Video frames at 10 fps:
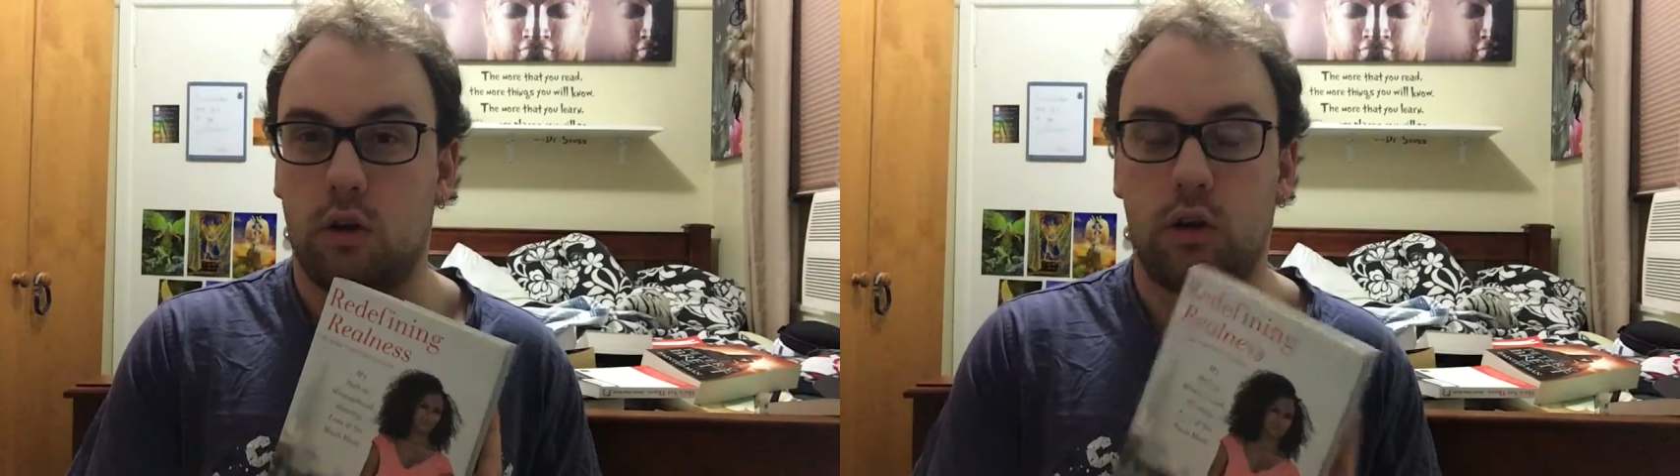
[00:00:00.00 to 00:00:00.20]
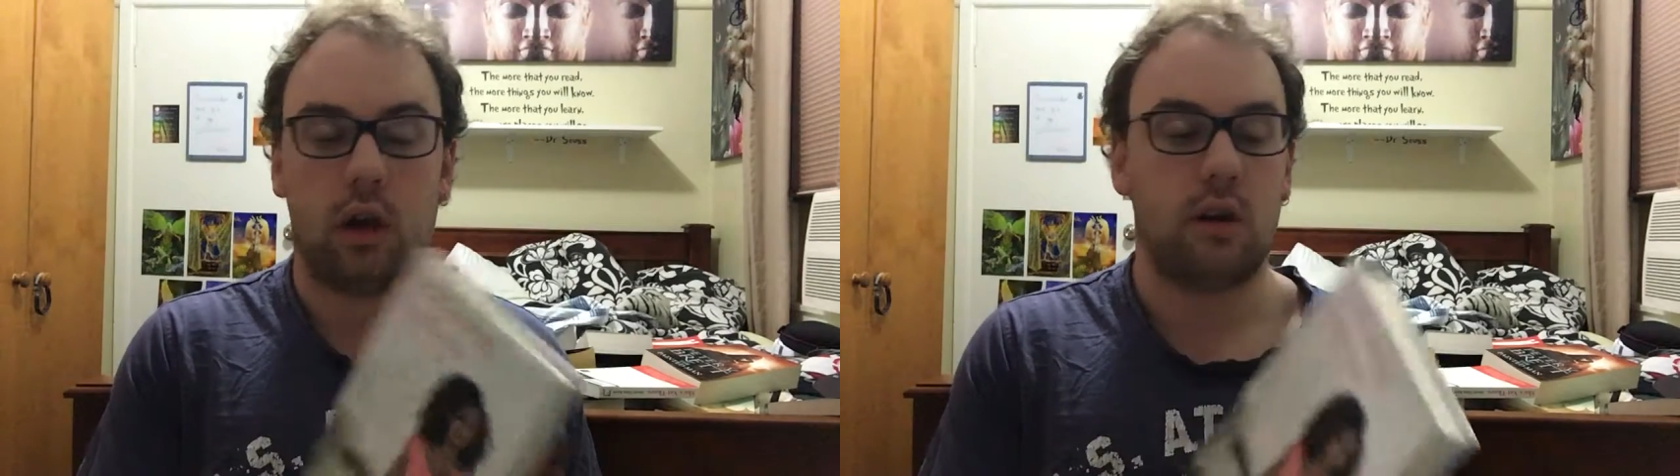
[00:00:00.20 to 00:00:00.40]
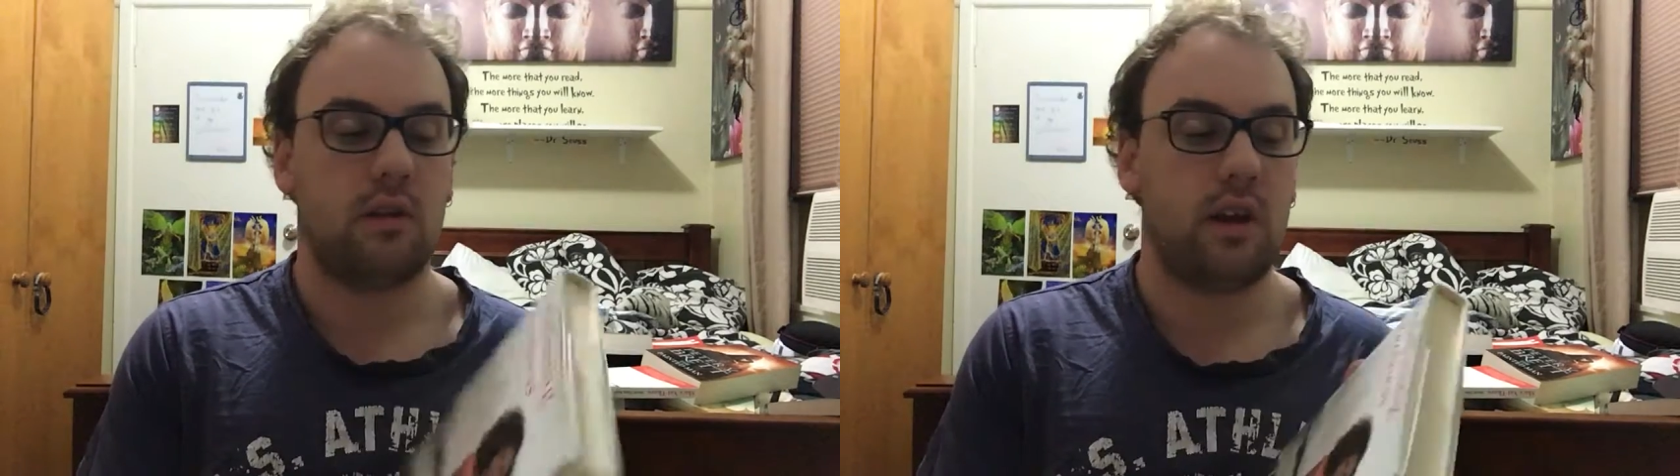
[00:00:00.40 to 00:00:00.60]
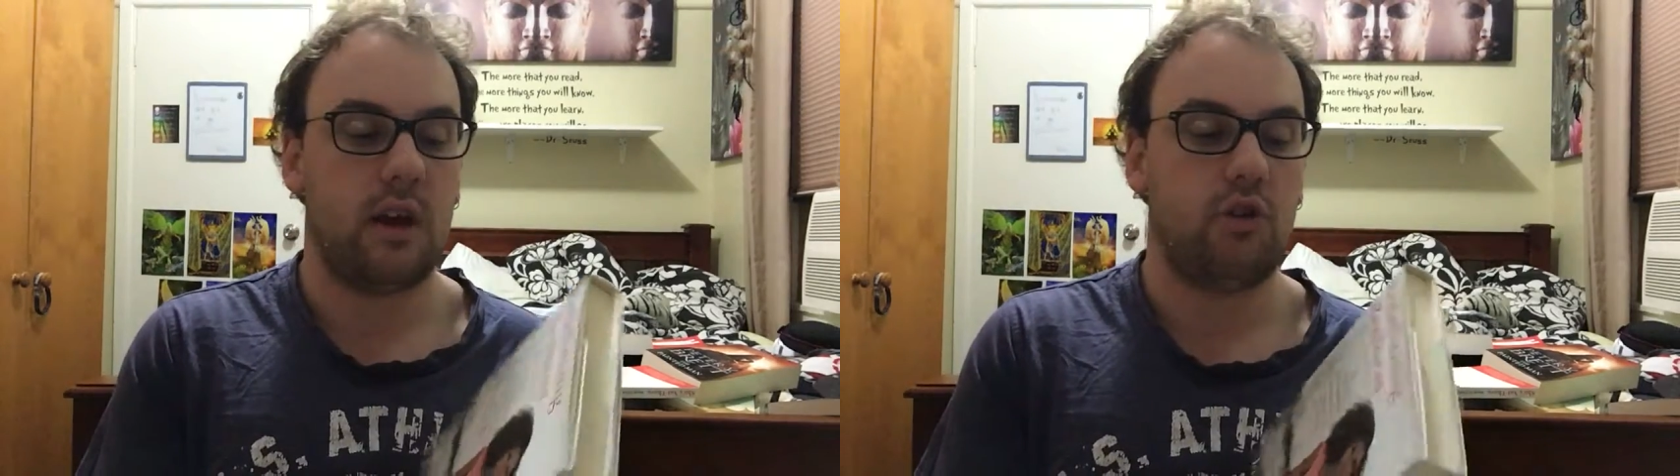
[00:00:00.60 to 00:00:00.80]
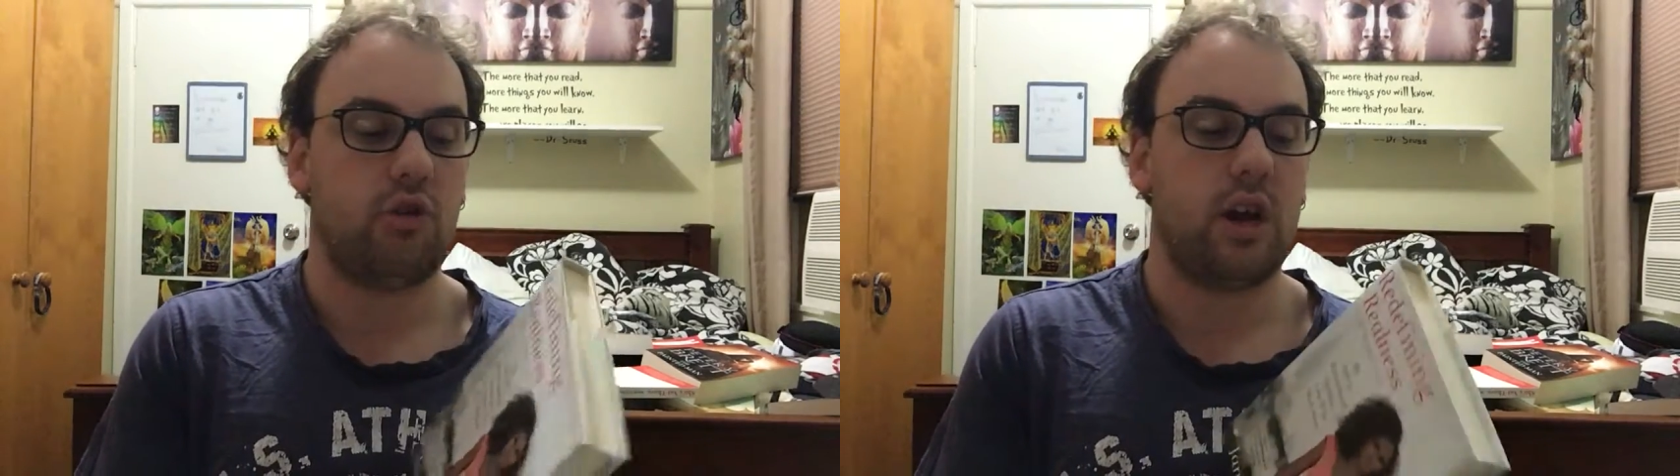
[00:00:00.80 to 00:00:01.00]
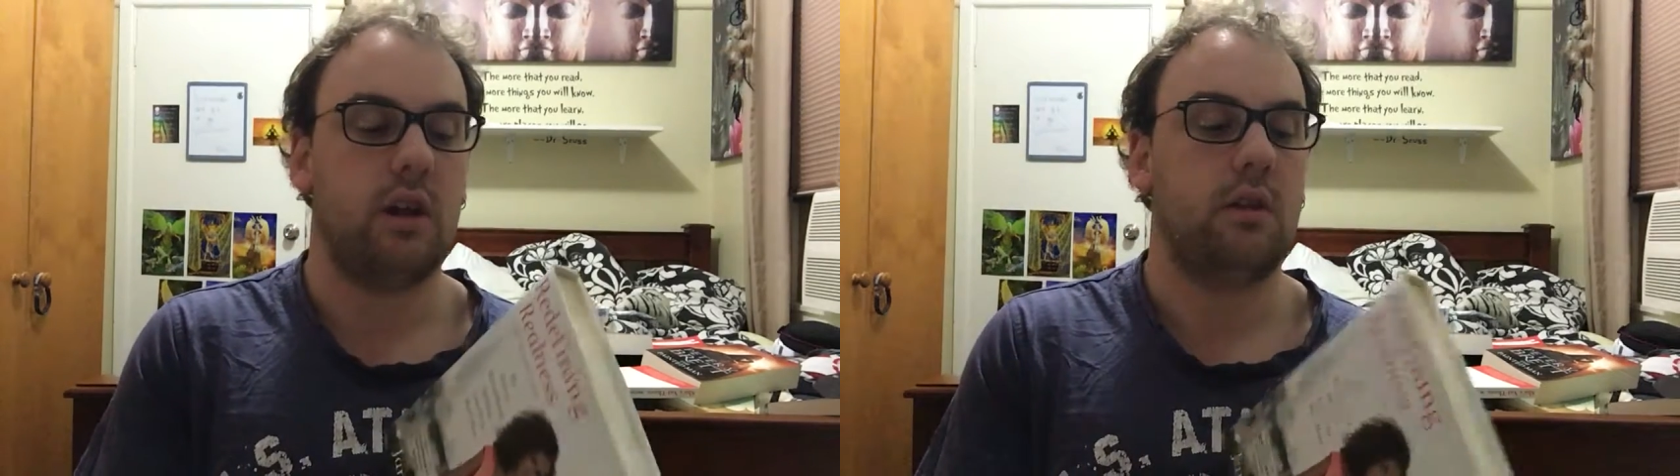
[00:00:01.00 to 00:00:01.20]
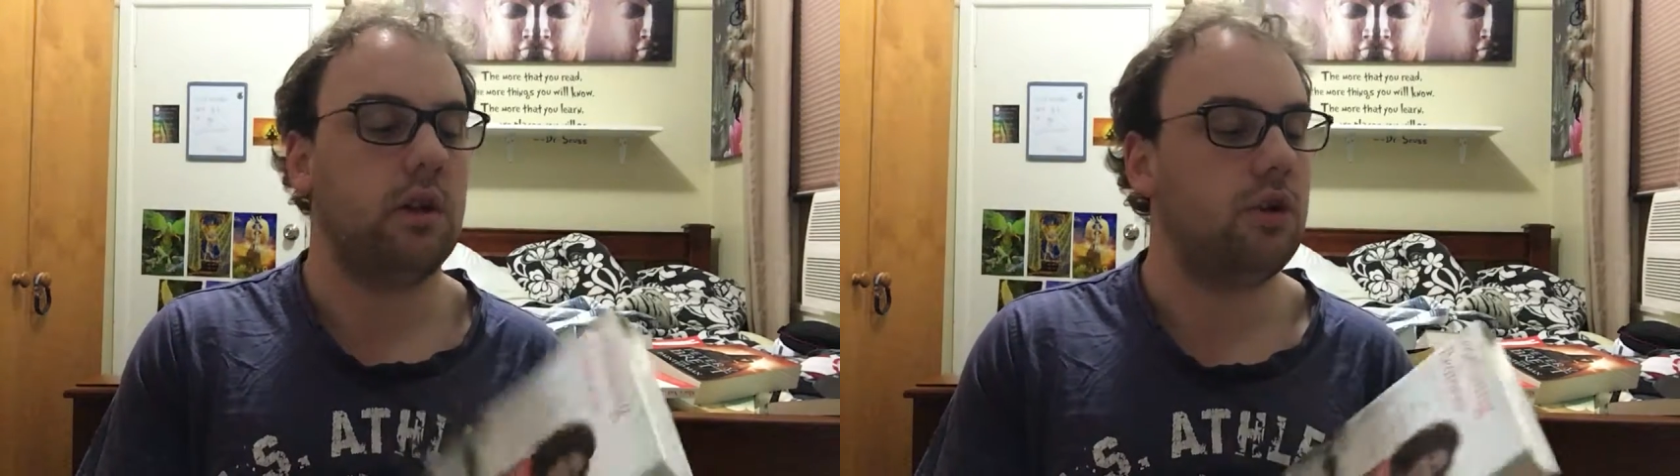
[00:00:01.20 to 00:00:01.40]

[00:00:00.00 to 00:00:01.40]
to understand trans